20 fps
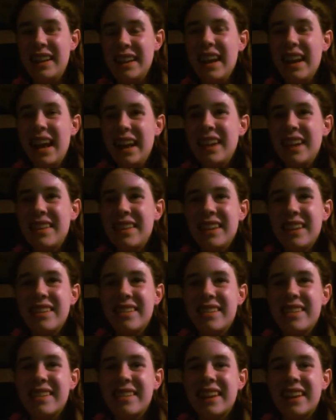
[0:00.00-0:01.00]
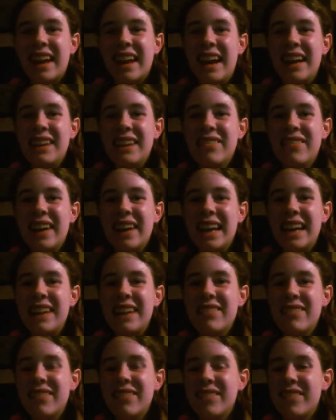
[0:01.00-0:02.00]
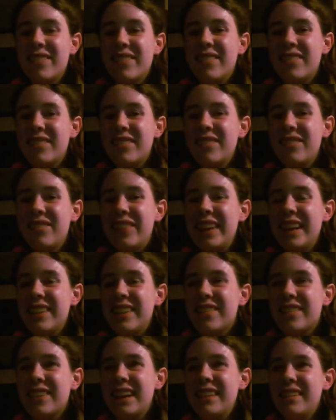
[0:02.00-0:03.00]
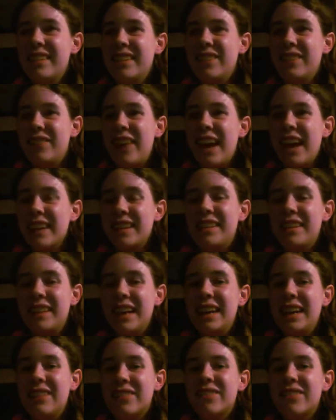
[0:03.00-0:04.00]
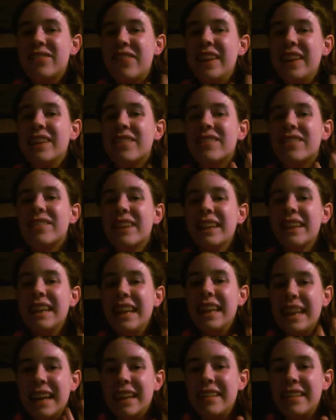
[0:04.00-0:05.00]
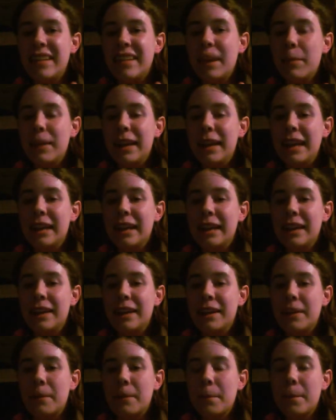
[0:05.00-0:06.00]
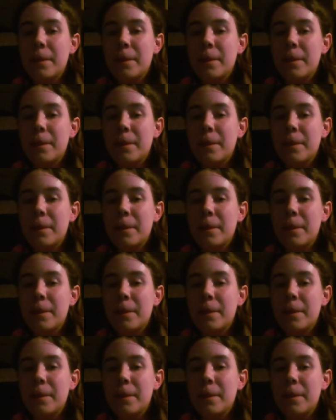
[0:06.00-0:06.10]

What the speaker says: yeah, that's kind of my biggest reason. The fact that they'd be a really intimidating